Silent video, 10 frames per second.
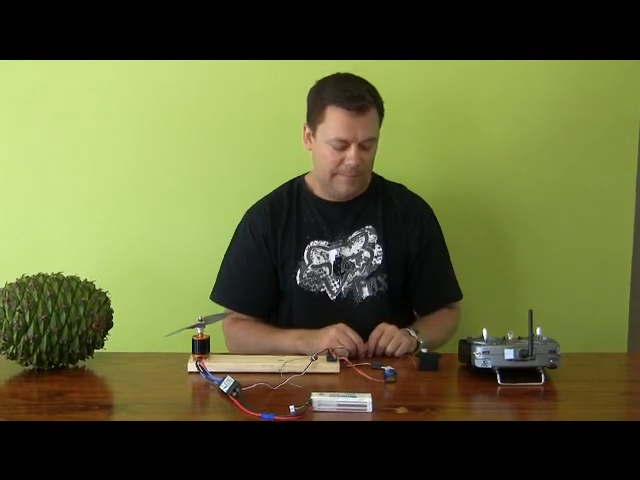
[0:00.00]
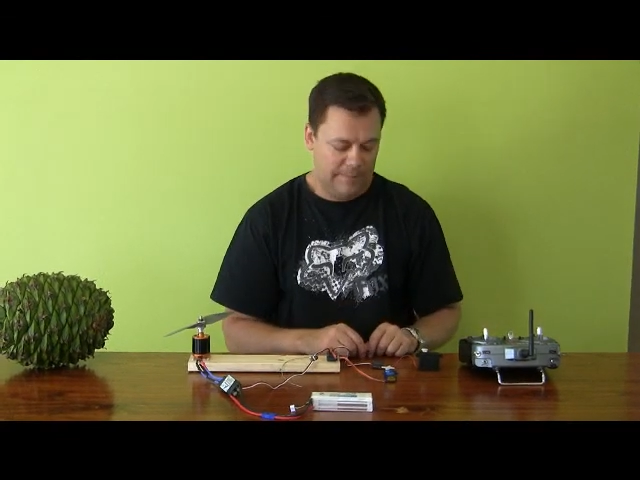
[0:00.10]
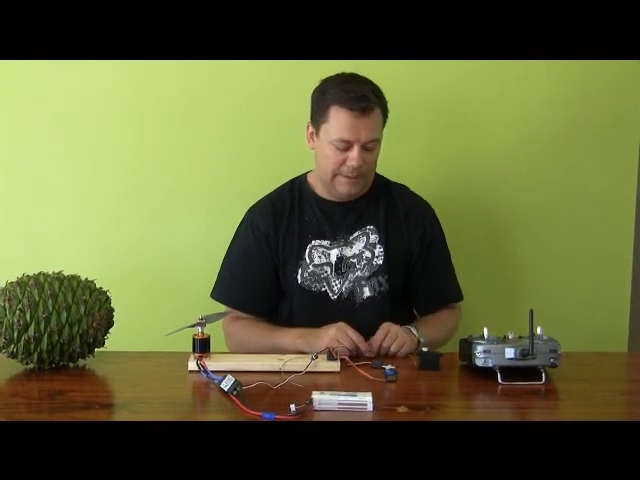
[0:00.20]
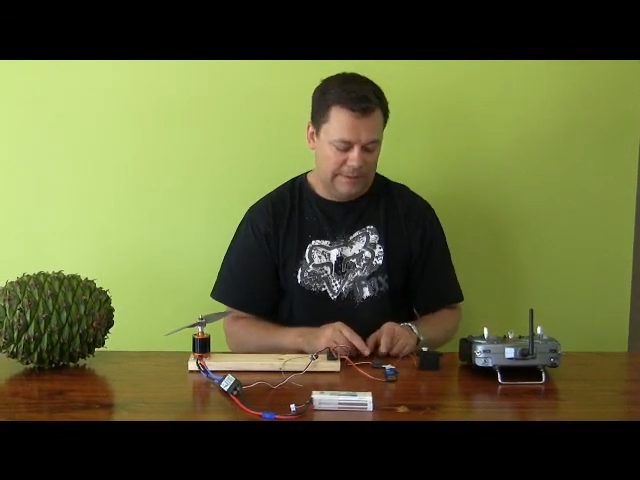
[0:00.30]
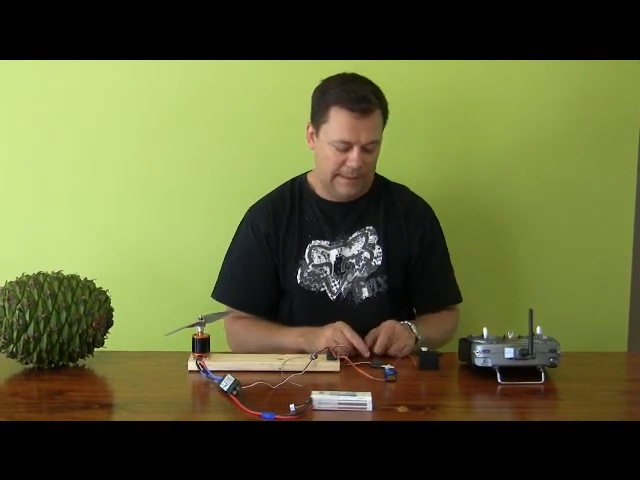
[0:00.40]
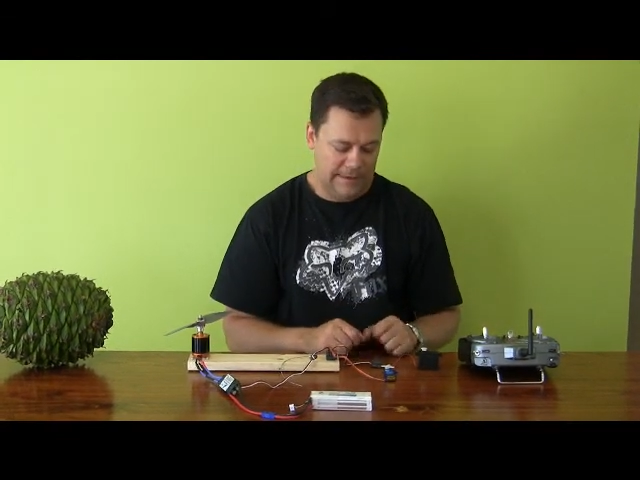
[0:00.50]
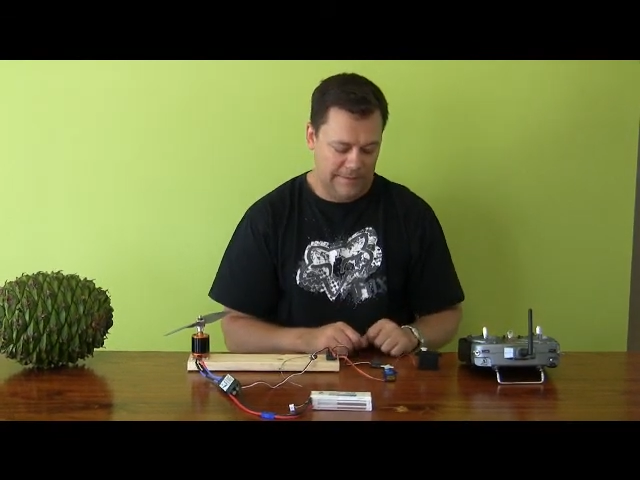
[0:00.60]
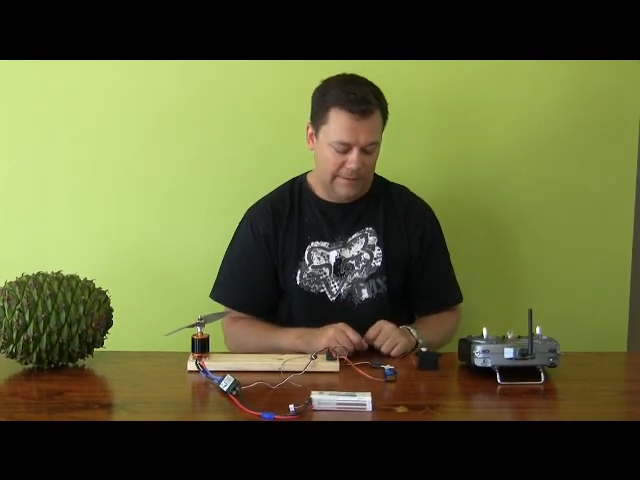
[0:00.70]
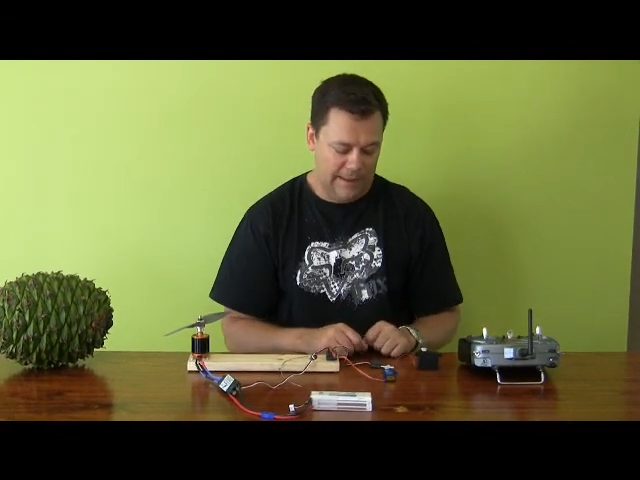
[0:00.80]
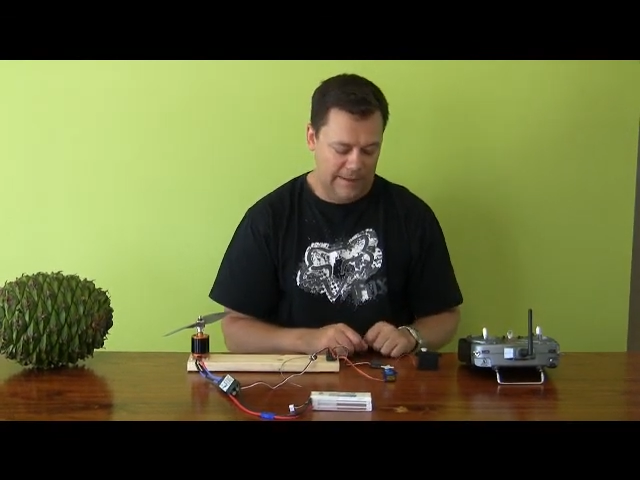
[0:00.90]
but
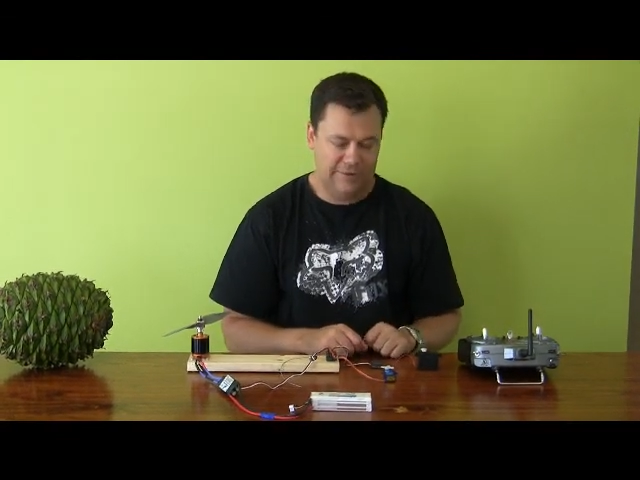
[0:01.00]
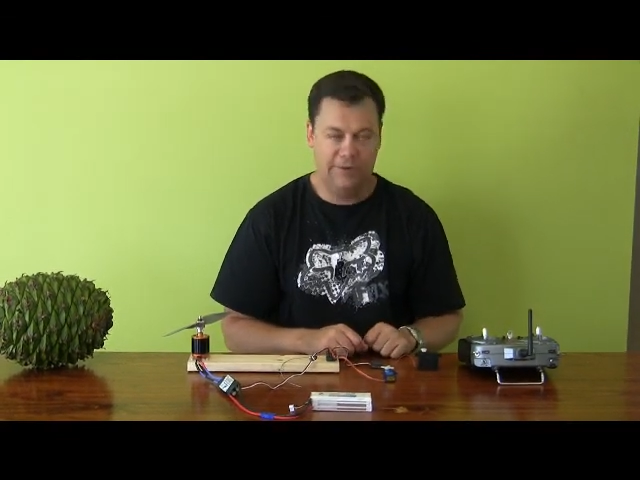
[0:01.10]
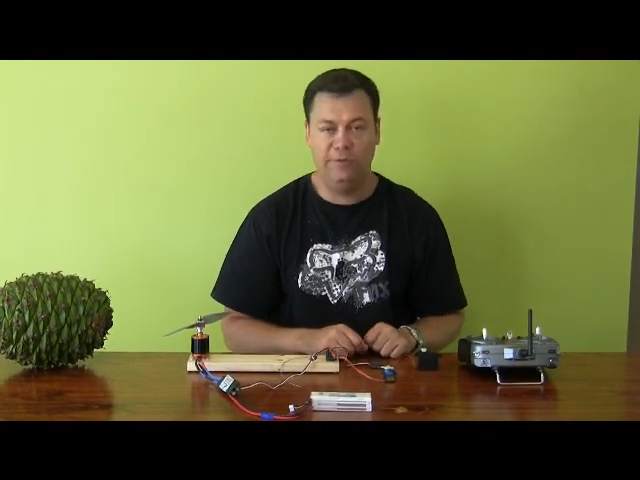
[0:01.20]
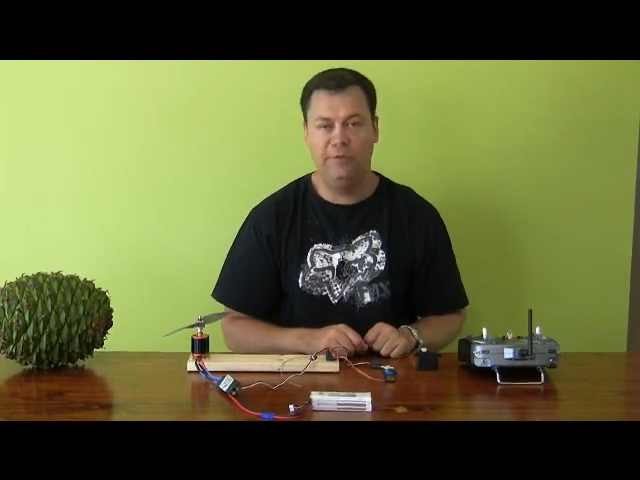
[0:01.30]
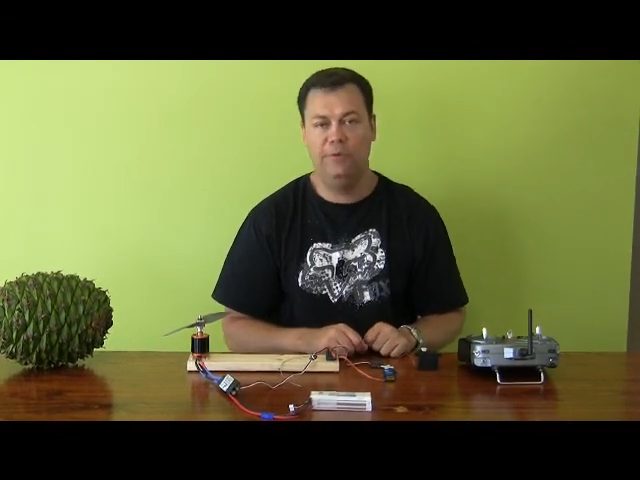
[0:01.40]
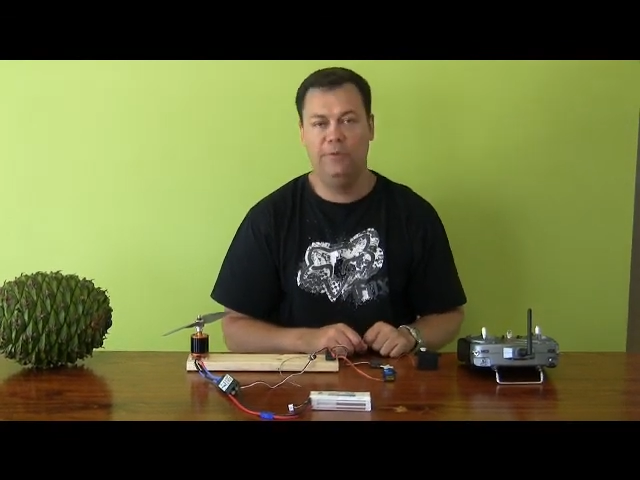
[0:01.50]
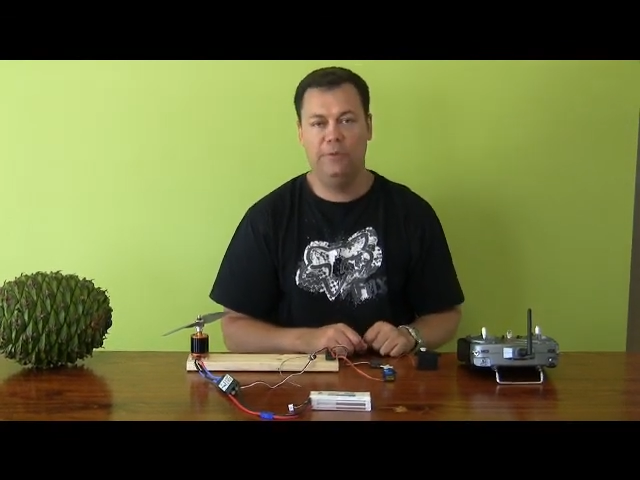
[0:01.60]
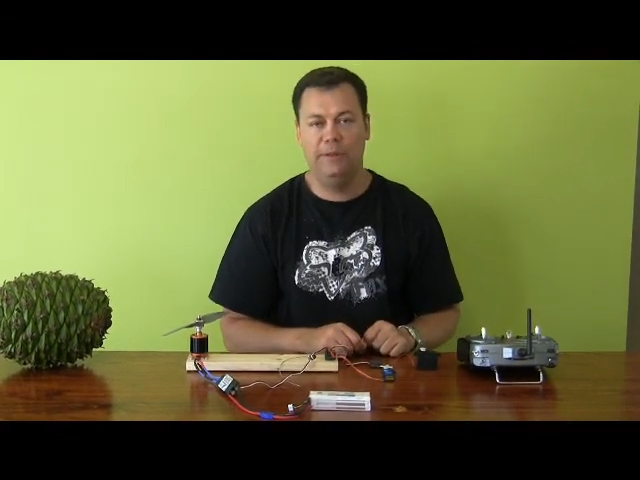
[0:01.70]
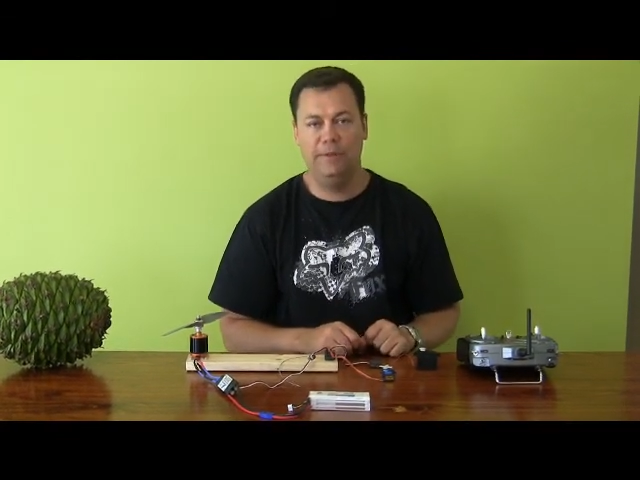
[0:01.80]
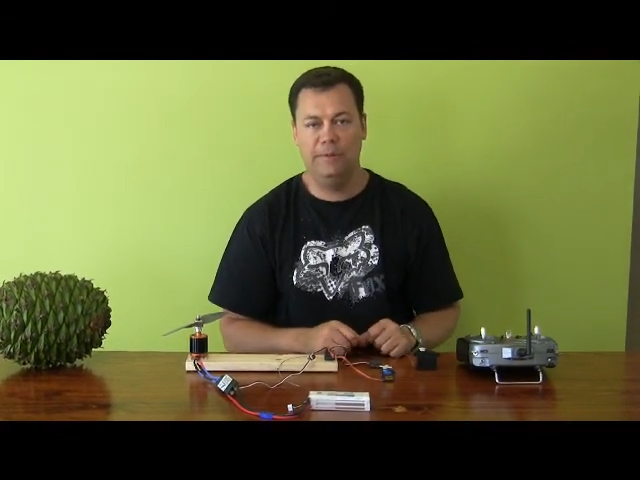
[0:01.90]
it's useful for
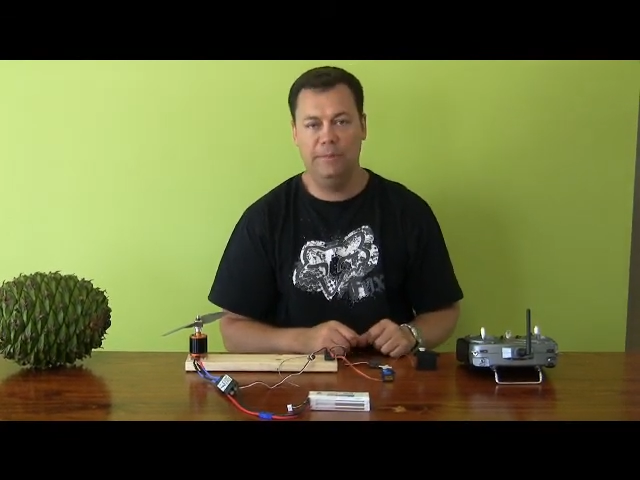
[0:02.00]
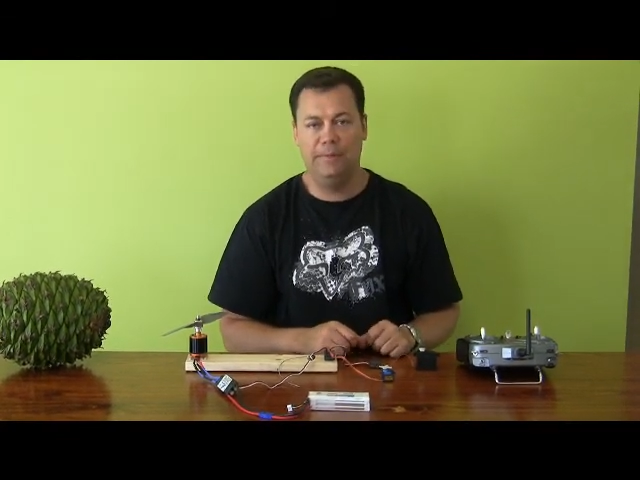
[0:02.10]
when the wind